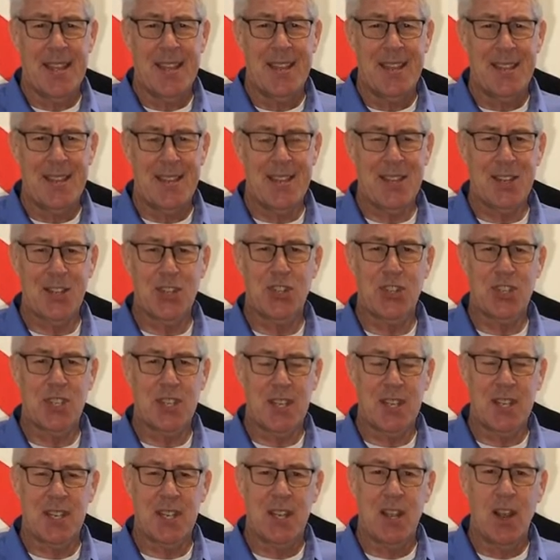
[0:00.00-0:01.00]

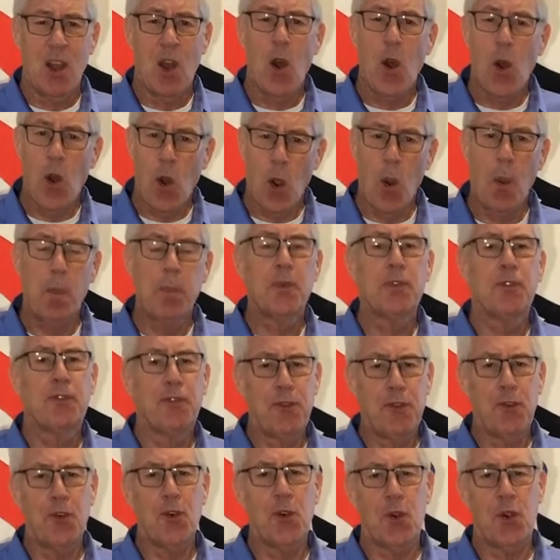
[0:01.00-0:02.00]
this hoped
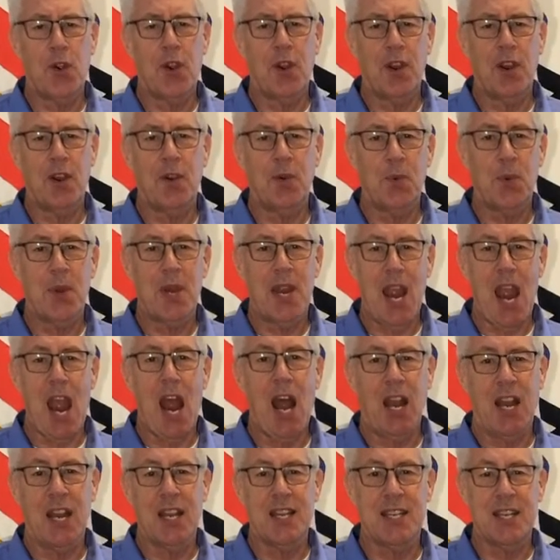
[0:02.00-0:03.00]
for
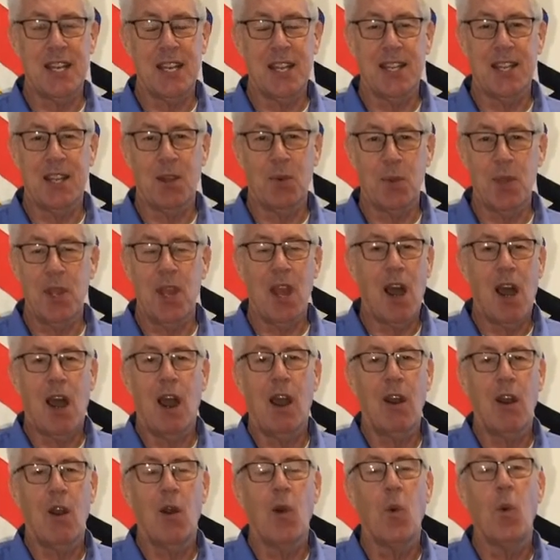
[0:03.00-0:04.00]
reality that we
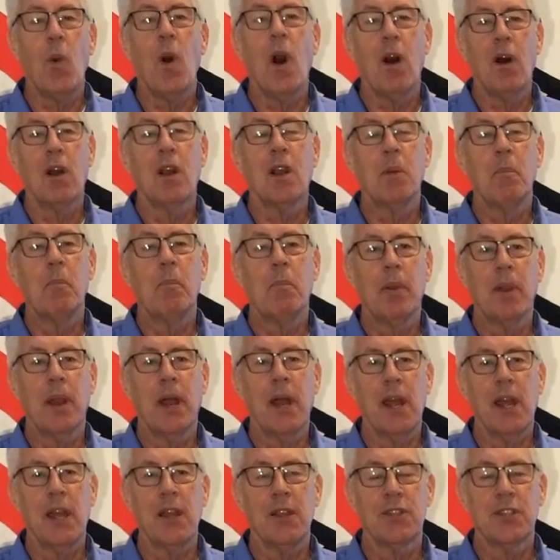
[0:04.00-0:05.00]
are a welcome
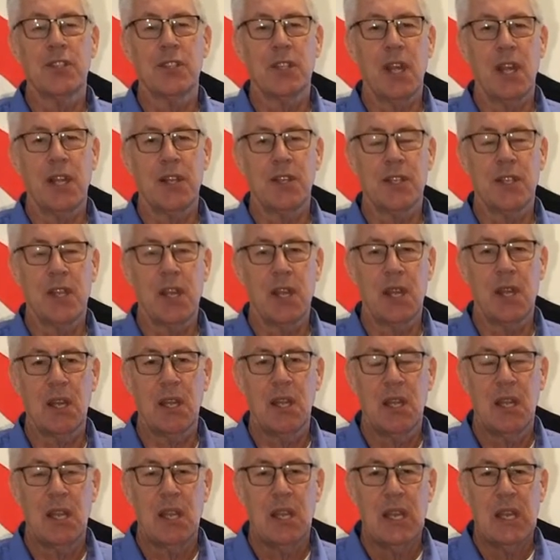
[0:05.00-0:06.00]
place, that
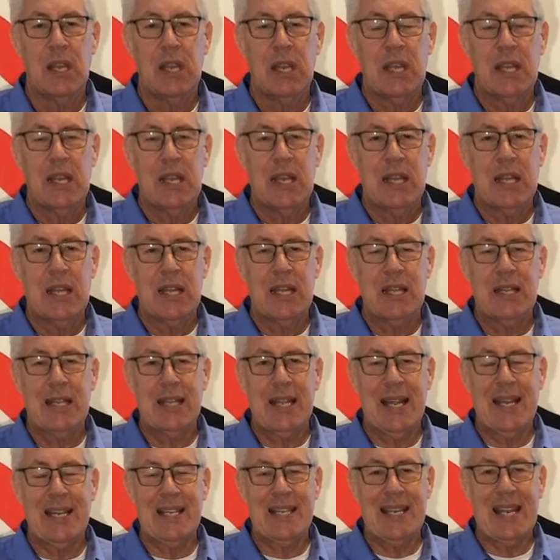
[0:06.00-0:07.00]

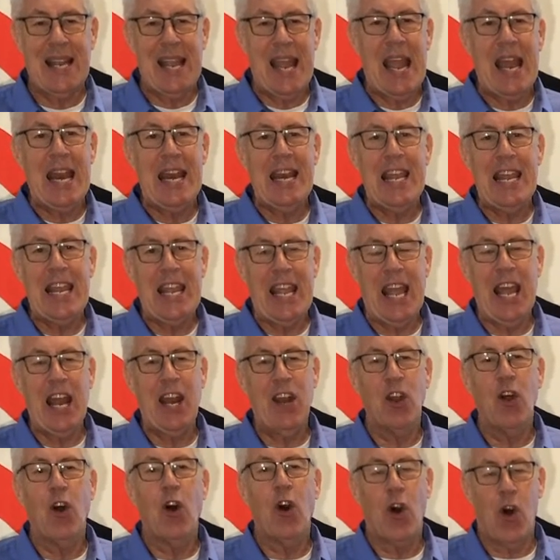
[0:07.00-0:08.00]
any
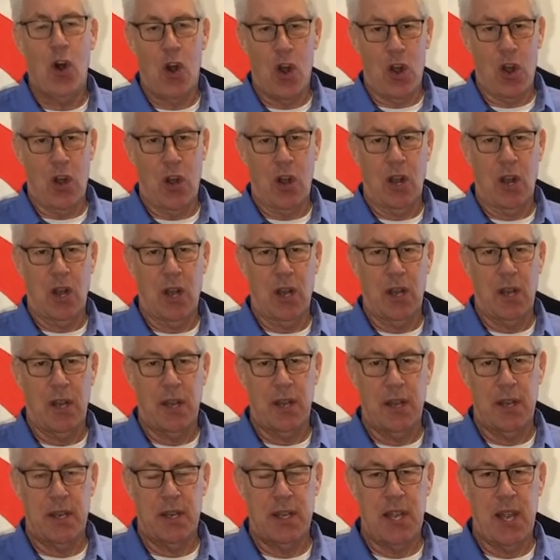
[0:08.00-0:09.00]
and all,
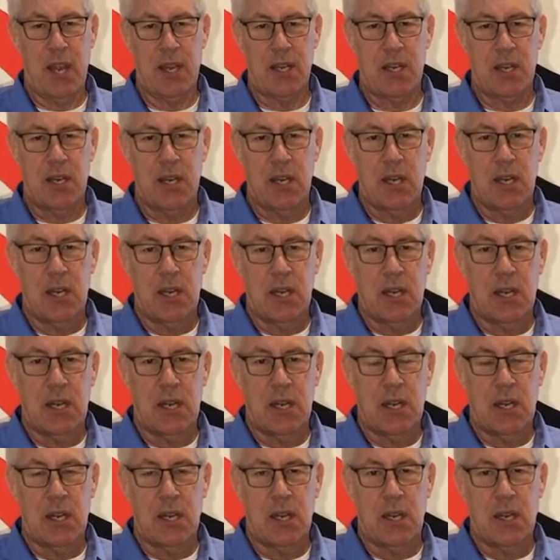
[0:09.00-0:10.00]
that
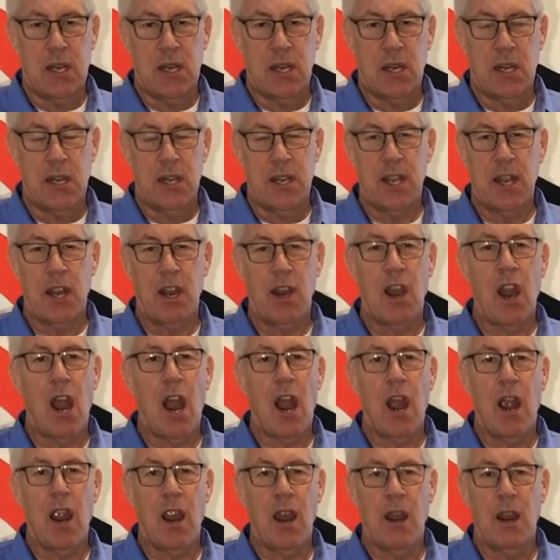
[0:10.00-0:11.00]
there
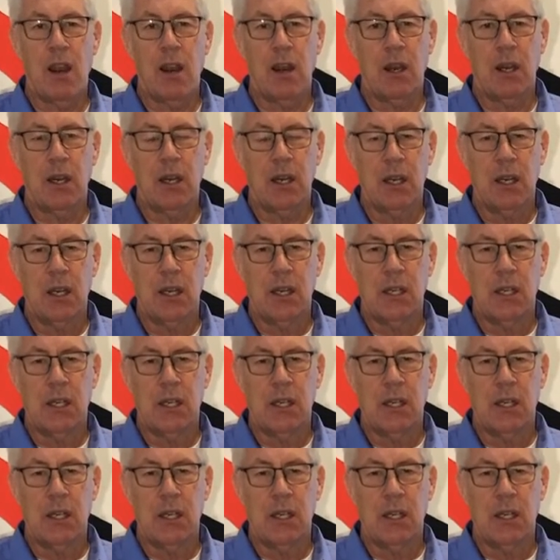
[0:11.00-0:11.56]
are